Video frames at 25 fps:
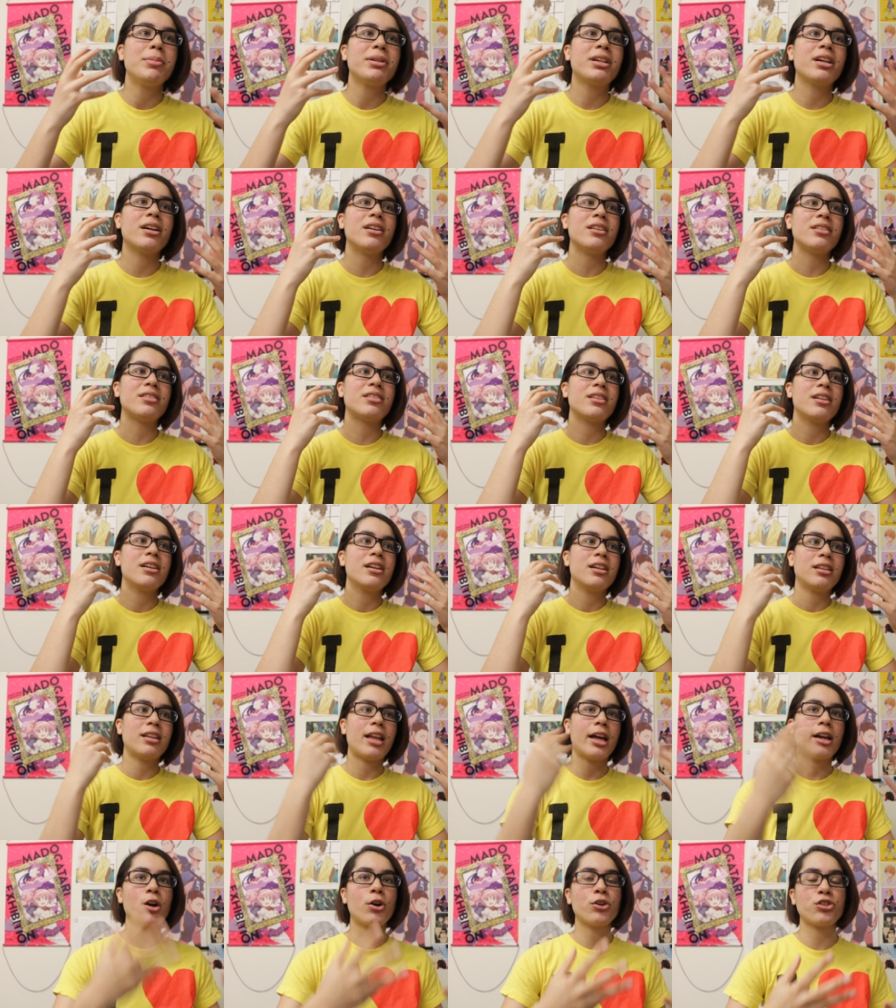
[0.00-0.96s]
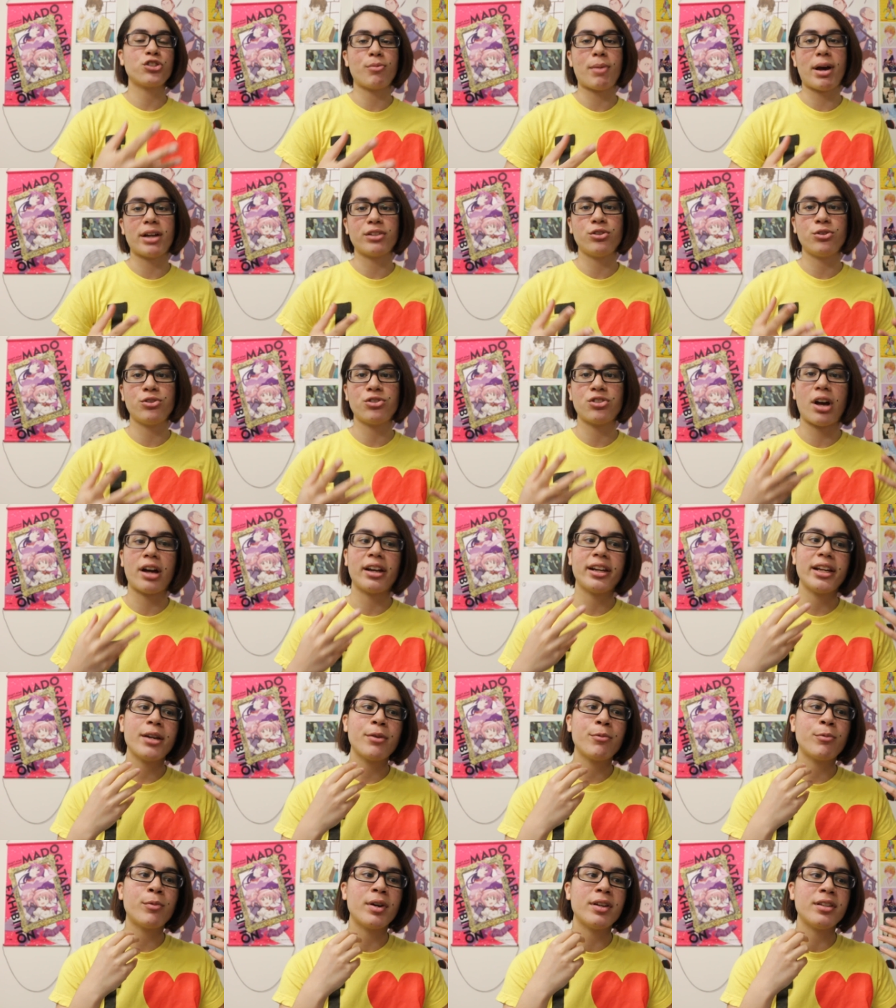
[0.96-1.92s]
because like osomatsu san
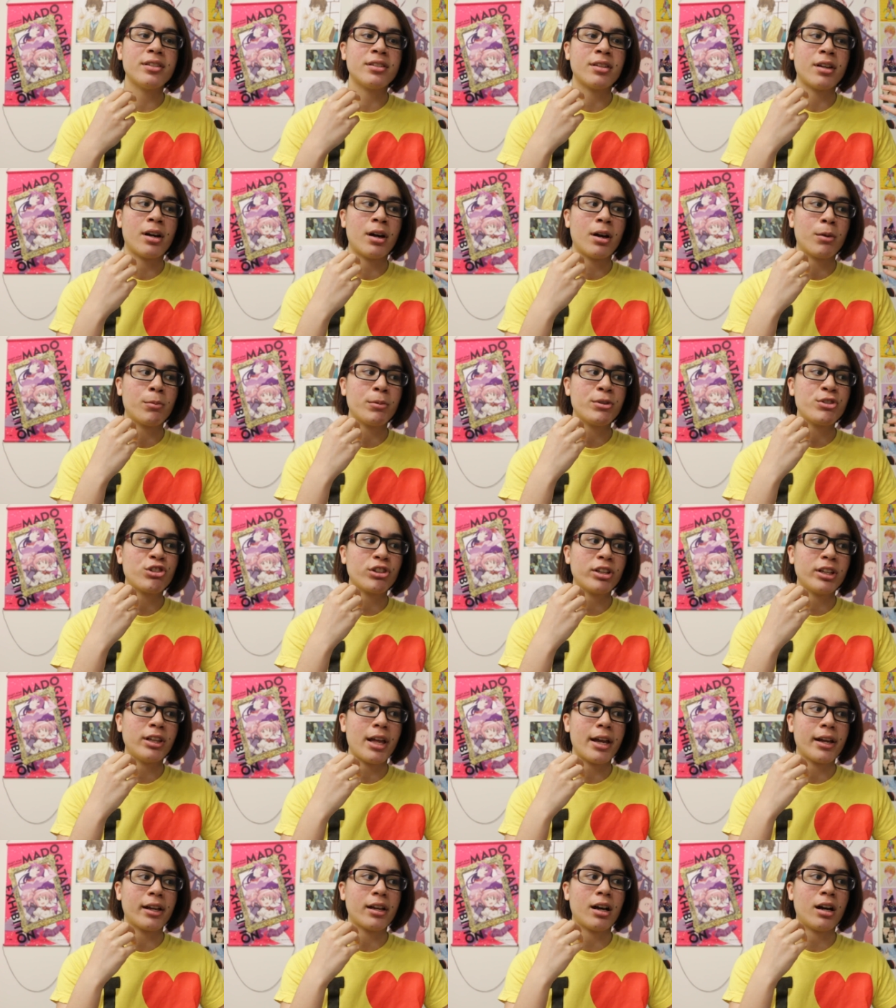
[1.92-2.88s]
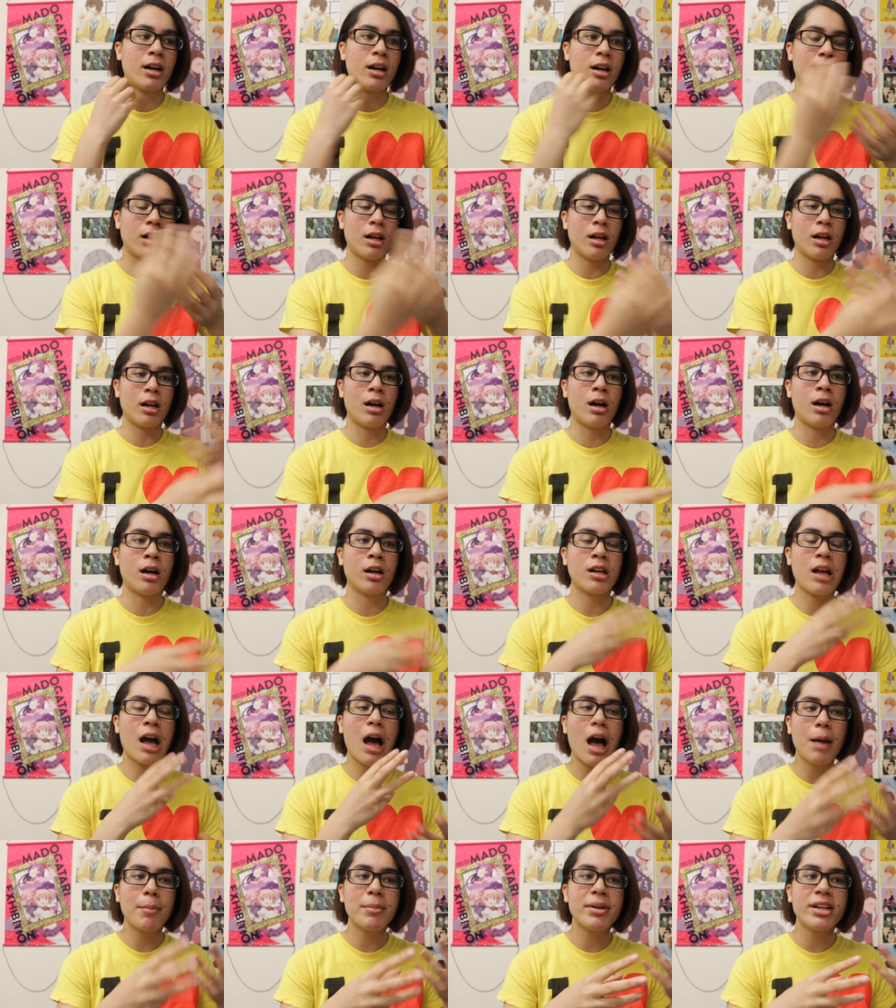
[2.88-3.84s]
it was uh, originally like a, a,
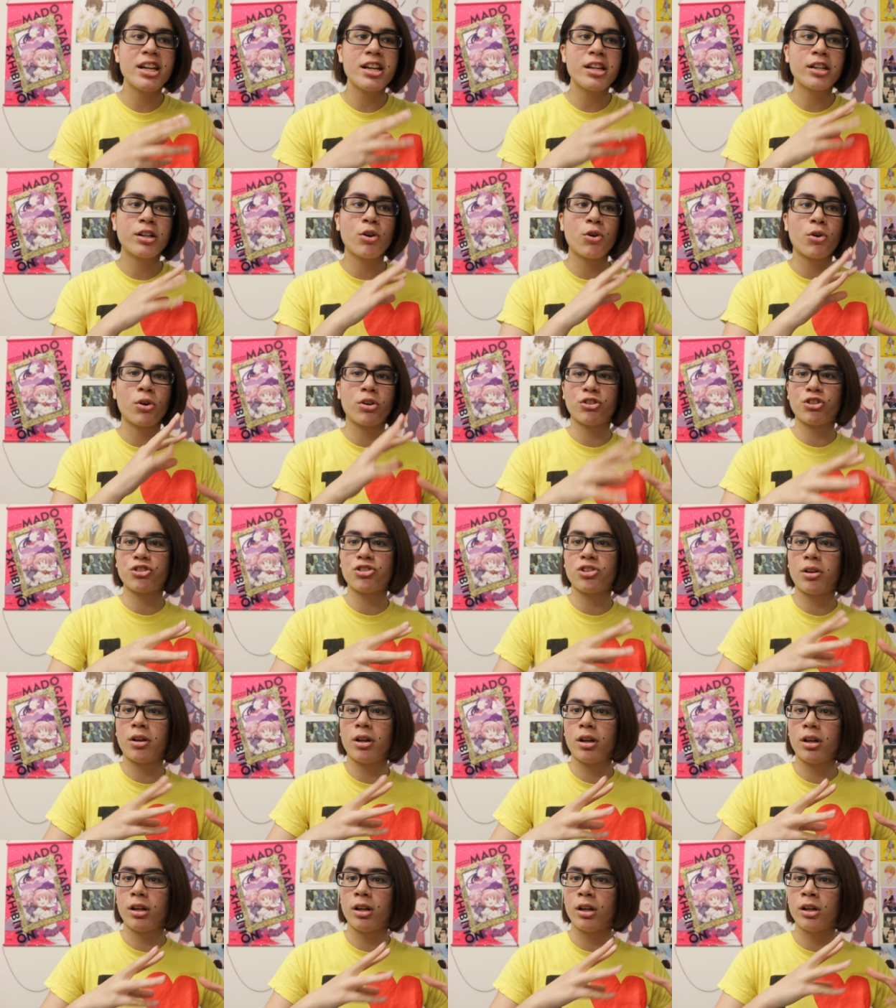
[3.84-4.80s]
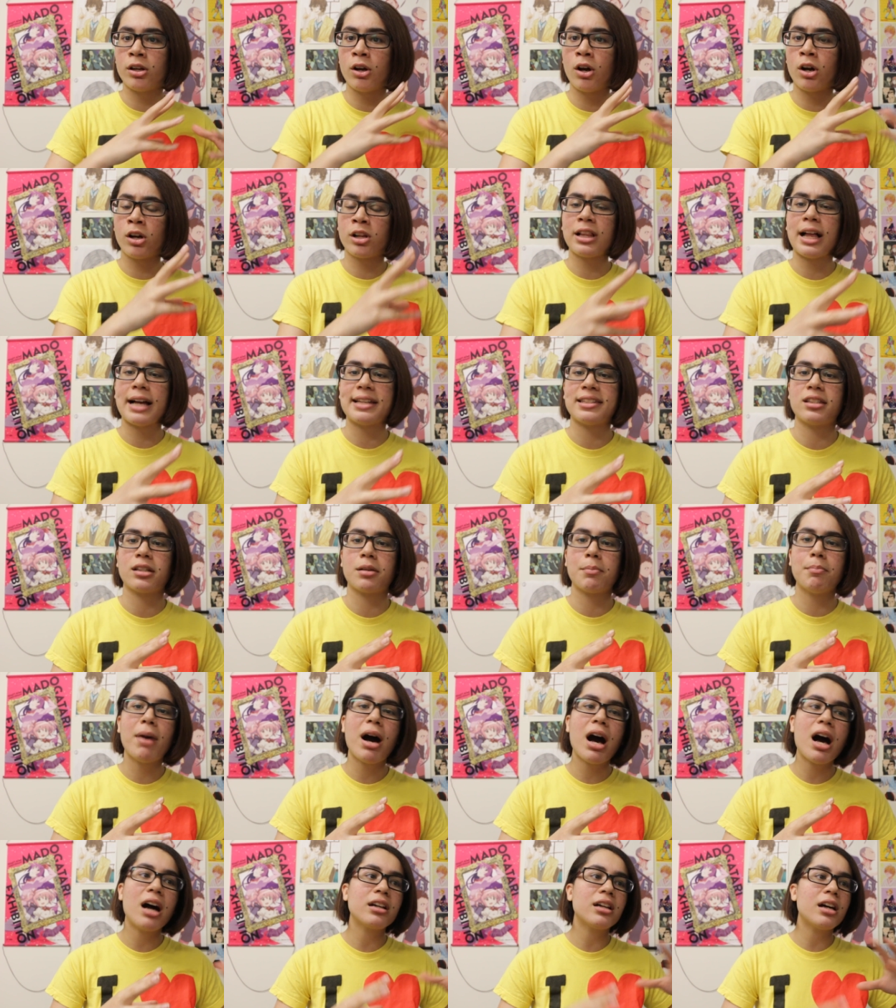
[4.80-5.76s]
comic or just a, a classic
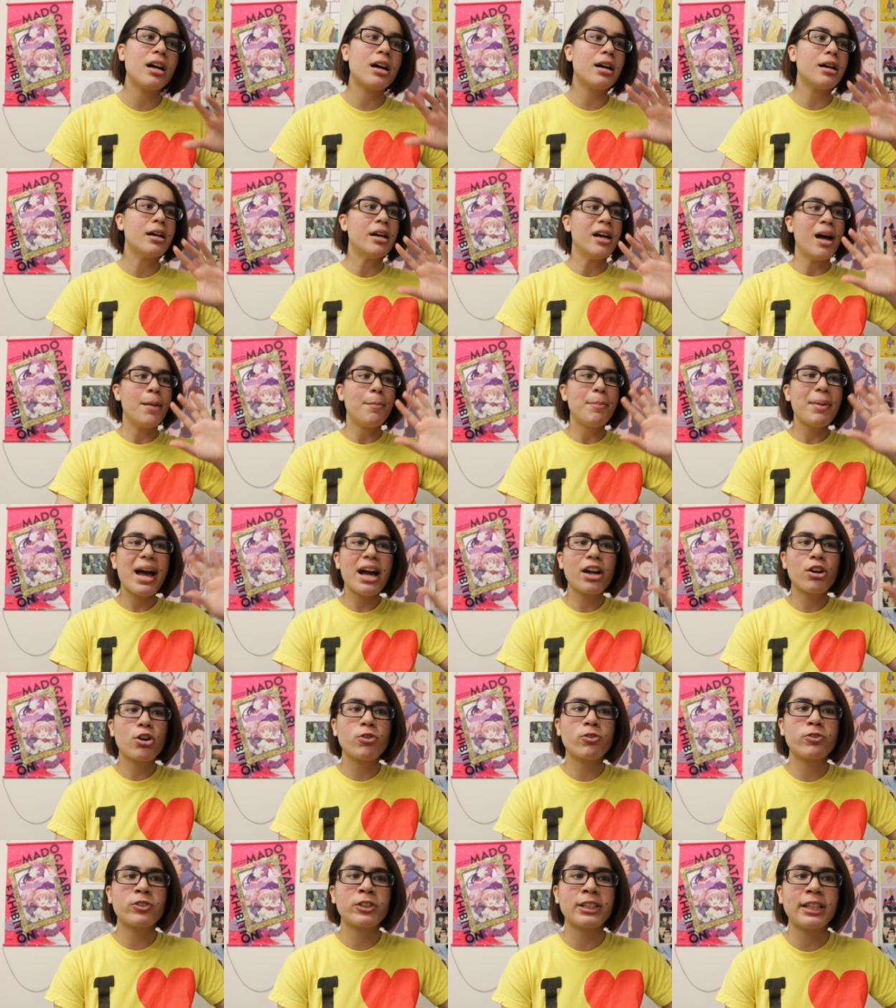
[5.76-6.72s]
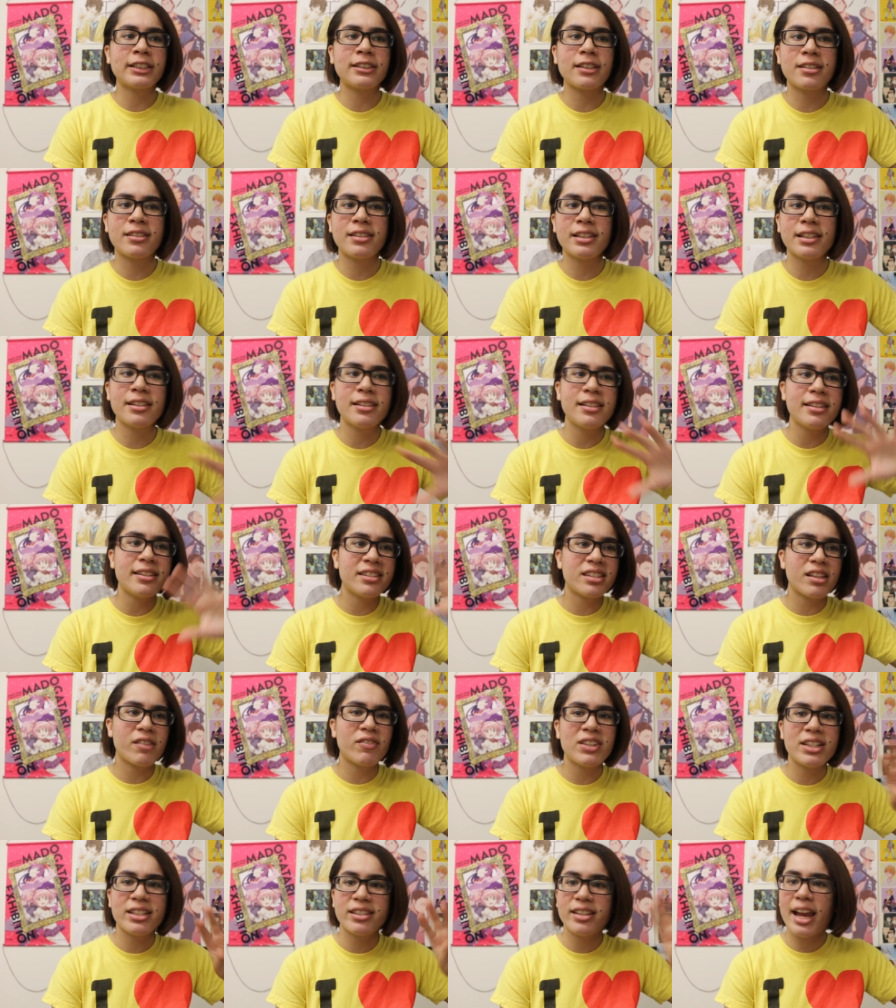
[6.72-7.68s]
manga back over in like the 60s,
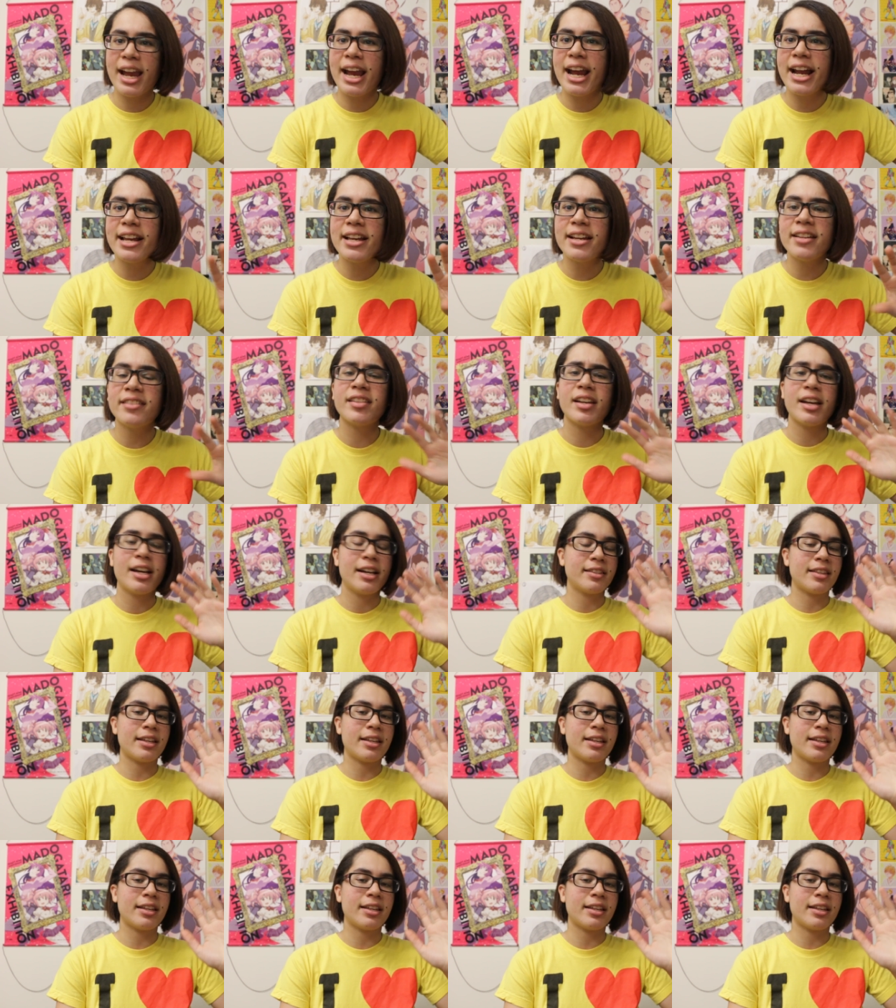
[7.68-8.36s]
70s, 80s.